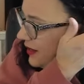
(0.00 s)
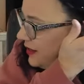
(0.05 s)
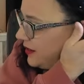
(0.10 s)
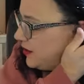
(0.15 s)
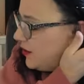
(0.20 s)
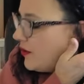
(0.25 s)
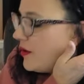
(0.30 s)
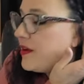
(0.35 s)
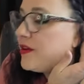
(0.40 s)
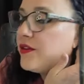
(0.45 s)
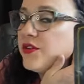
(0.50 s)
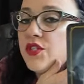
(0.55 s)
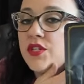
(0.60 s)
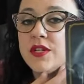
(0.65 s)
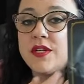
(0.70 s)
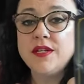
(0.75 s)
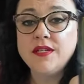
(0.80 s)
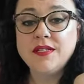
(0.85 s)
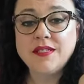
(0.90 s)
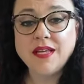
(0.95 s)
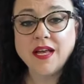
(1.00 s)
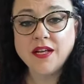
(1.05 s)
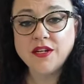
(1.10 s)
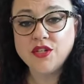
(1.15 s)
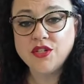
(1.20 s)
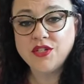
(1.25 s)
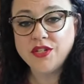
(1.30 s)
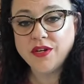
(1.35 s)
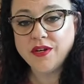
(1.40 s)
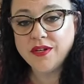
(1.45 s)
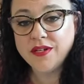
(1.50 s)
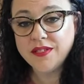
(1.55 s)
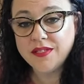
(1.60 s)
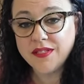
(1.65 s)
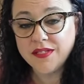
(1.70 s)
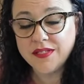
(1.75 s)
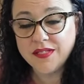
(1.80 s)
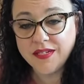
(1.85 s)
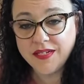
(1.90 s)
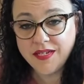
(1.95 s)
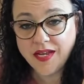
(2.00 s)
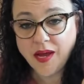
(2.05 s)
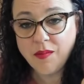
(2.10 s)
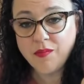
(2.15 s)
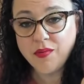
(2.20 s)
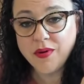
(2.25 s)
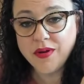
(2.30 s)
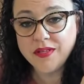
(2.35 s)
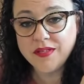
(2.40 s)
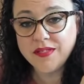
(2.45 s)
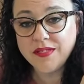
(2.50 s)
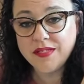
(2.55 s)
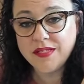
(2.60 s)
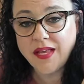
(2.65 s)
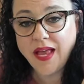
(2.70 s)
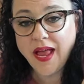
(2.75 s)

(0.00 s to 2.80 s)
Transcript: Your energy, Sagittarius, is the temperance,